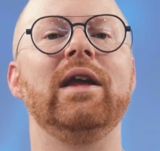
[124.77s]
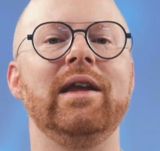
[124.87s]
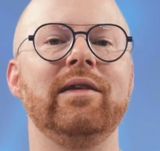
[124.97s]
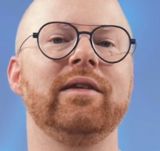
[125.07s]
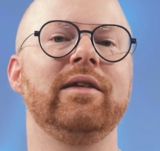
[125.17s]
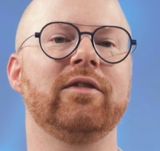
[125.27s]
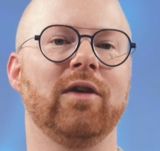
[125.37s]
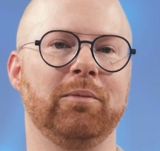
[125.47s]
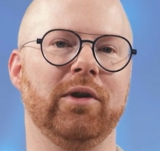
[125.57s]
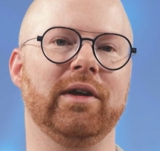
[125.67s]
easy
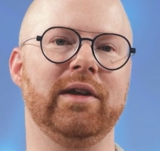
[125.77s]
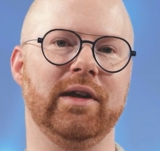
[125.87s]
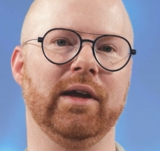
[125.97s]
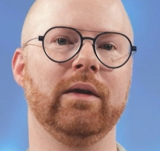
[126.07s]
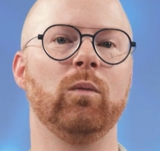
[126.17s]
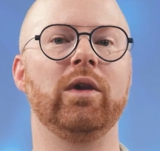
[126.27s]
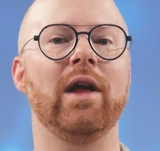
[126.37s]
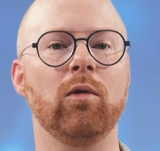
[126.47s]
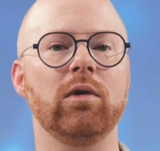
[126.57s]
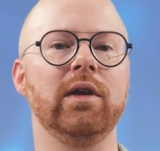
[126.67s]
subject keying
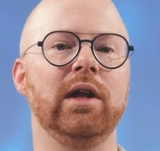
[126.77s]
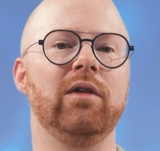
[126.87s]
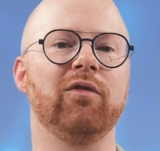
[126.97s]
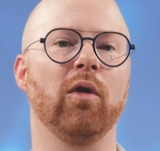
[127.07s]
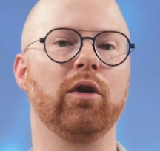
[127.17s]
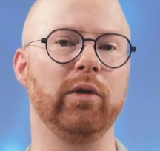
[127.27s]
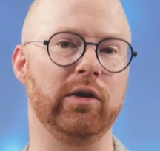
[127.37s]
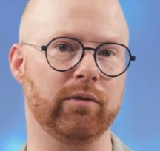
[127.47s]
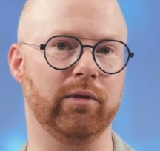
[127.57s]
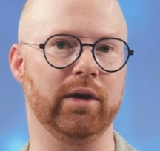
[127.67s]
without the need for a green
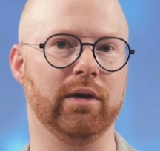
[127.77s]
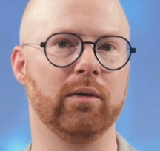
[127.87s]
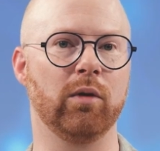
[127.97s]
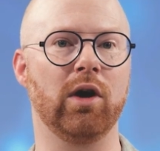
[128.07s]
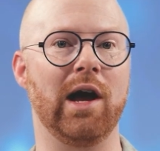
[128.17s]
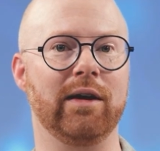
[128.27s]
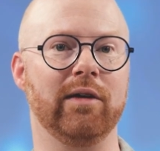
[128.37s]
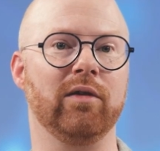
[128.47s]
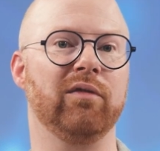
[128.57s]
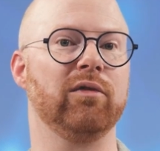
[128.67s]
screen,
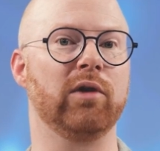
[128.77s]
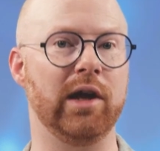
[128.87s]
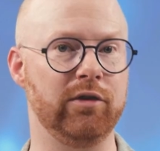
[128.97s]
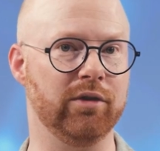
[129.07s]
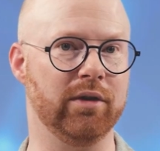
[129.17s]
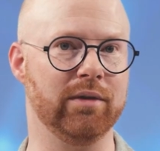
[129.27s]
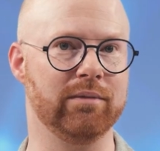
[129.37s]
regardless of location.